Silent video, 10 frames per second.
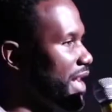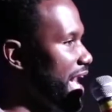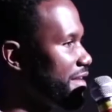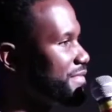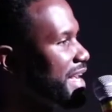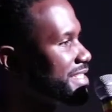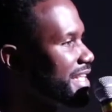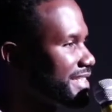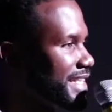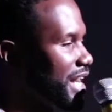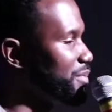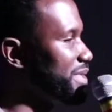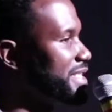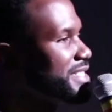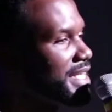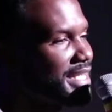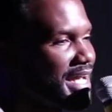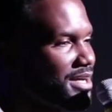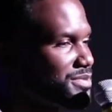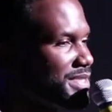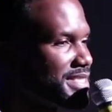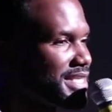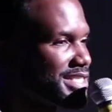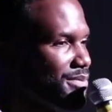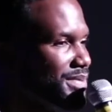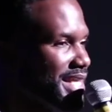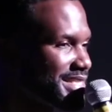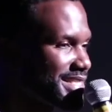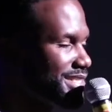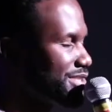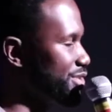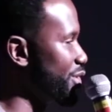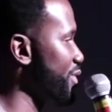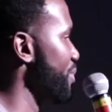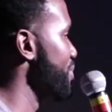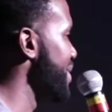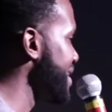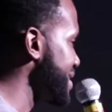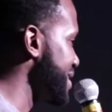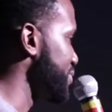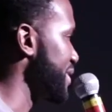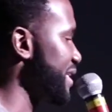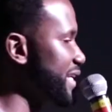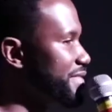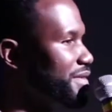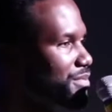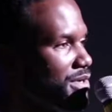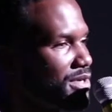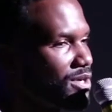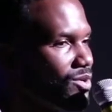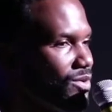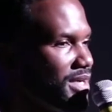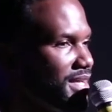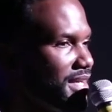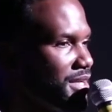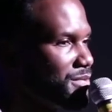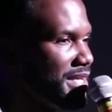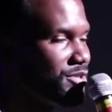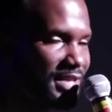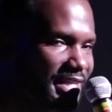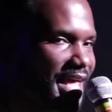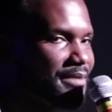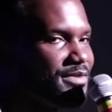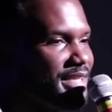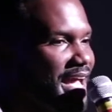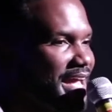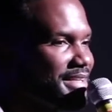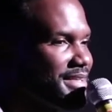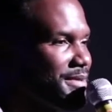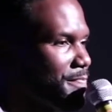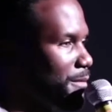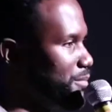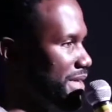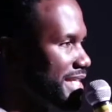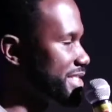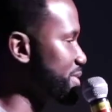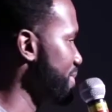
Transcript: you have not checked it out, please check it out. It's been such a blessing to know the message within the miracle. Amen. You can clap for that. Amazing,